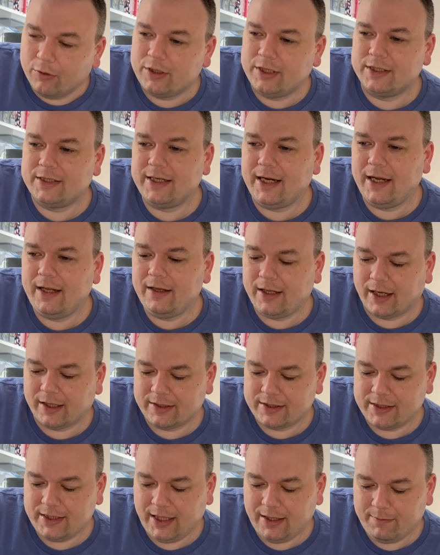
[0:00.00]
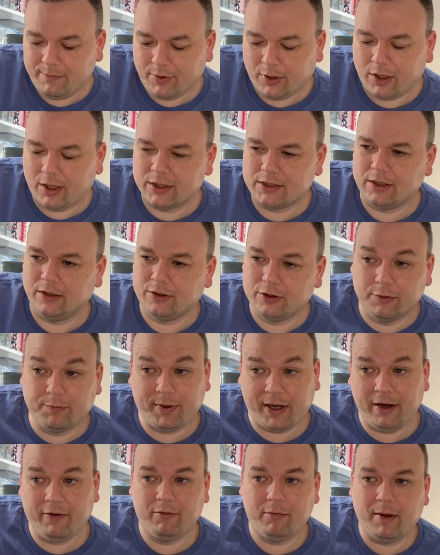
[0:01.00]
to send that same parcel, so
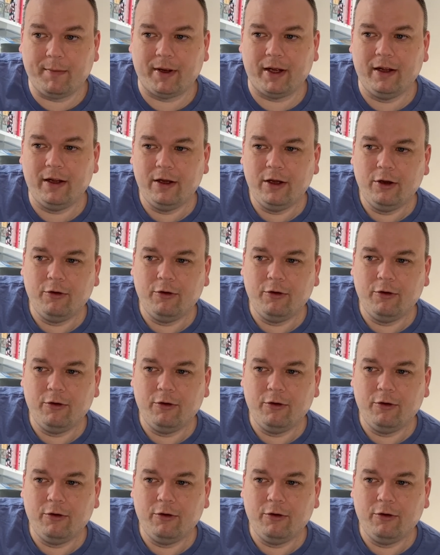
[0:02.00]
remember,